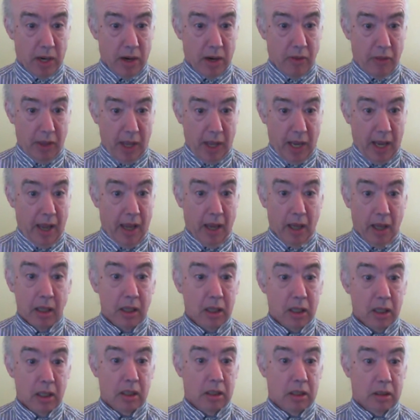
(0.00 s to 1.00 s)
there,
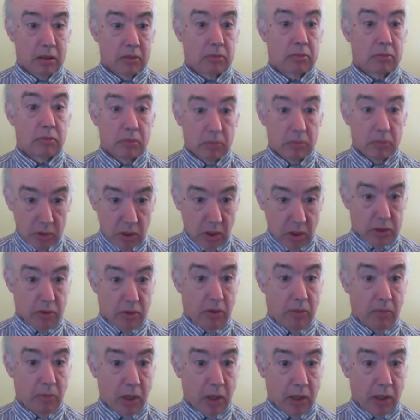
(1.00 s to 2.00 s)
you're
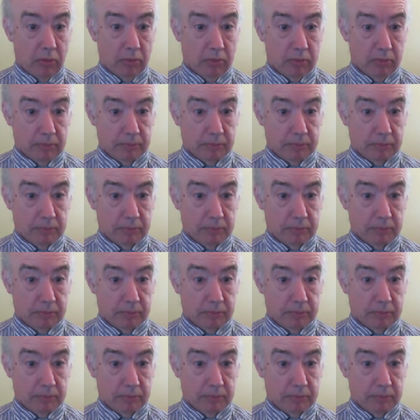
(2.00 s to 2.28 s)
doing well.